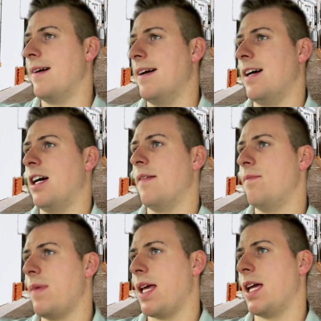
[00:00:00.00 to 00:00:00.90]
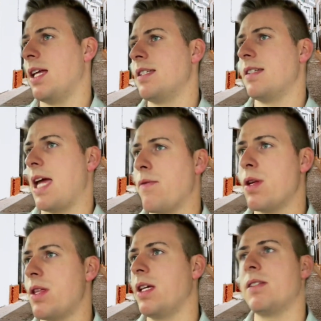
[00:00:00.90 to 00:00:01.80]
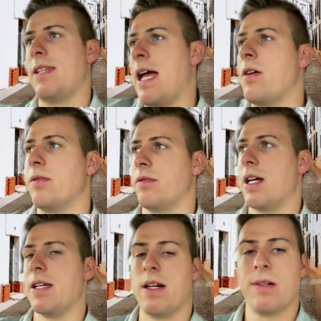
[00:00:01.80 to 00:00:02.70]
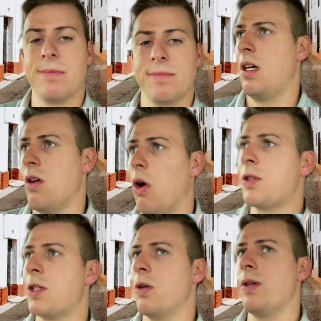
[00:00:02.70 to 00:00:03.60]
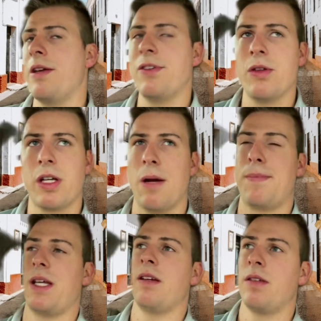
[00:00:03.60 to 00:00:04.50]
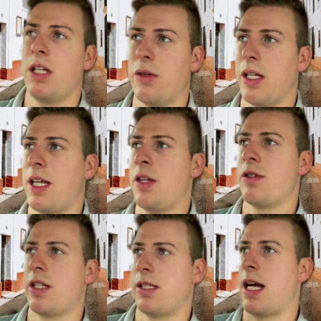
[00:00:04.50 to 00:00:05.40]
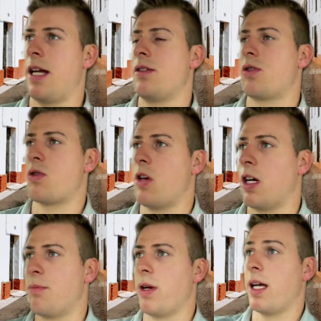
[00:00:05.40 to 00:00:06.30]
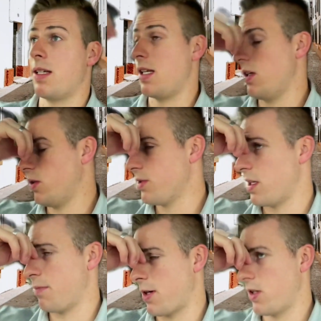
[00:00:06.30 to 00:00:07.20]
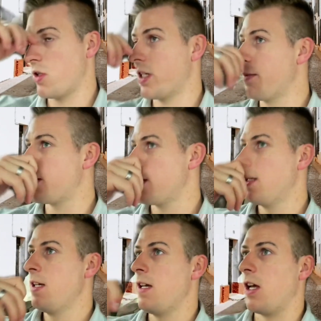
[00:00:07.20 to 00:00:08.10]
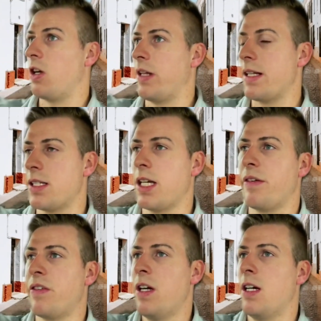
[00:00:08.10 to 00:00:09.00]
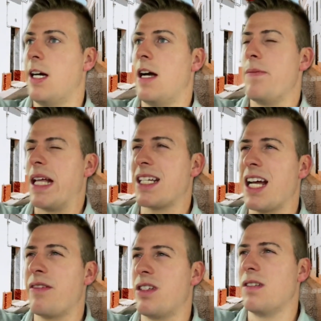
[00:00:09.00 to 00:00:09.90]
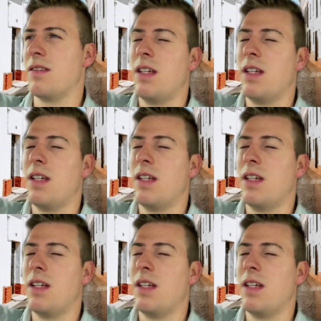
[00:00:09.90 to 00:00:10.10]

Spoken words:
and everything is down right now. Also, even though the company, continues to sign strong brand deals and partnerships and all that stuff, that's kind of